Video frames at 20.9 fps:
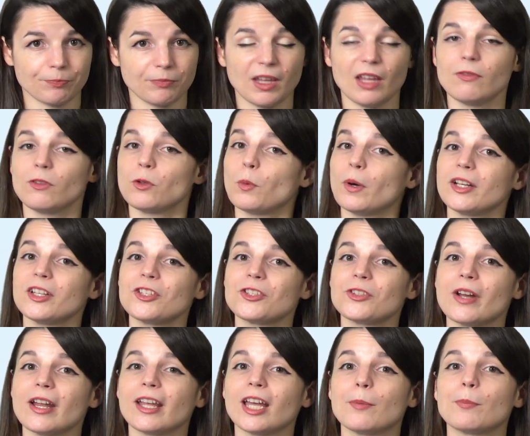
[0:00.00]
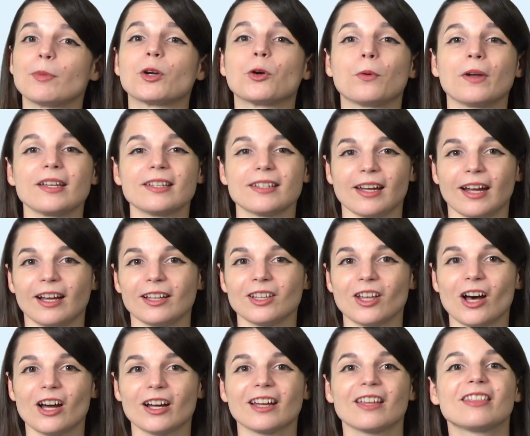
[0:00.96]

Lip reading: If you want to strike up a quick dialogue,